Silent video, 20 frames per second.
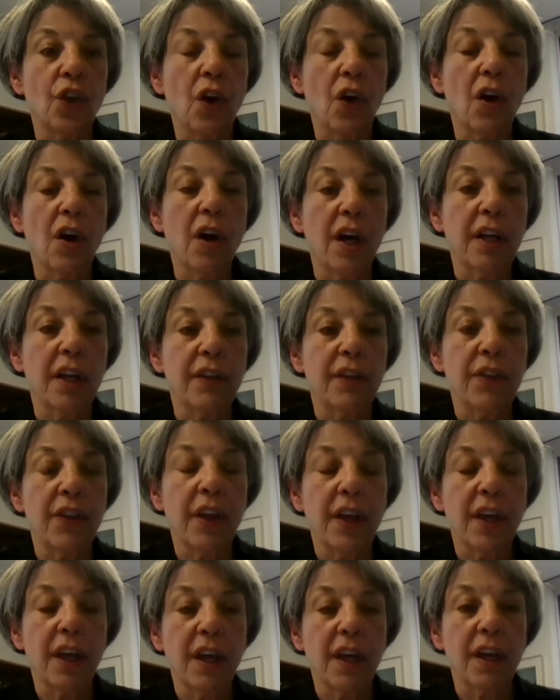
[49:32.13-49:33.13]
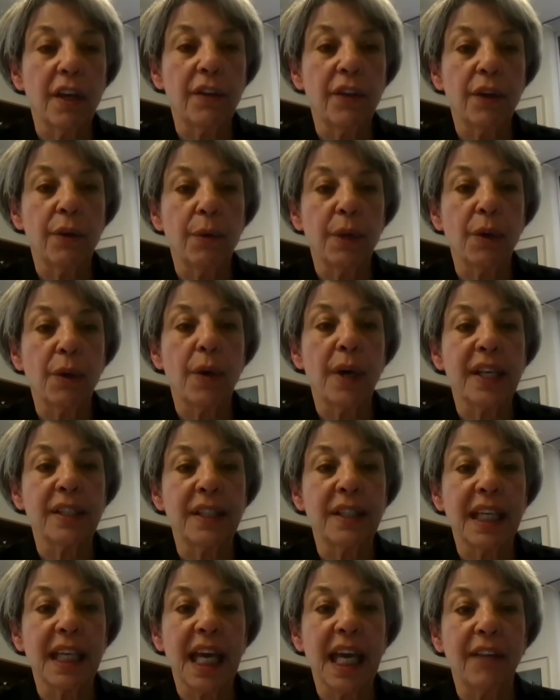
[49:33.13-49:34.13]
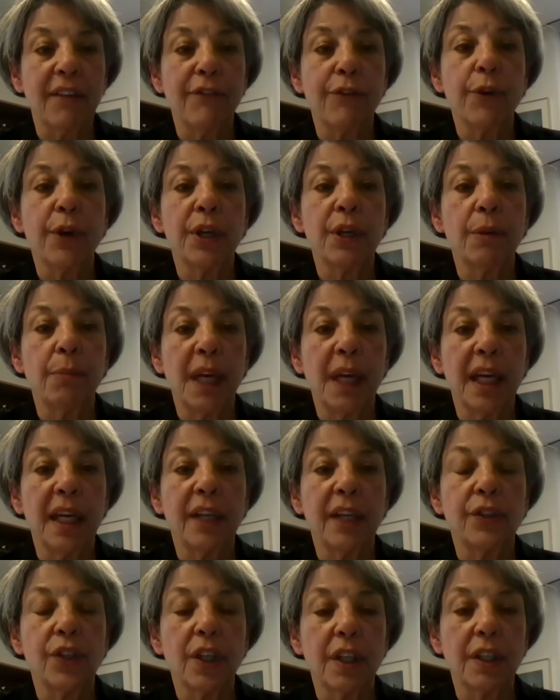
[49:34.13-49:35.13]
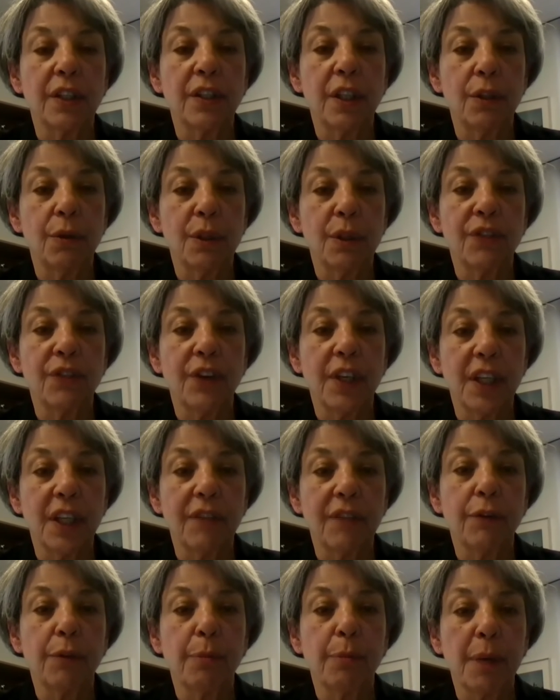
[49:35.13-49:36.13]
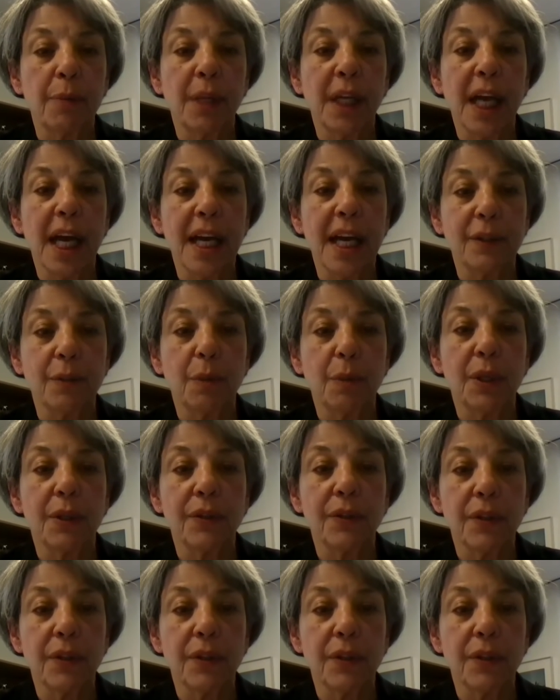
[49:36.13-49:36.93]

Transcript: on the request that California made to continue its funding for public hospitals.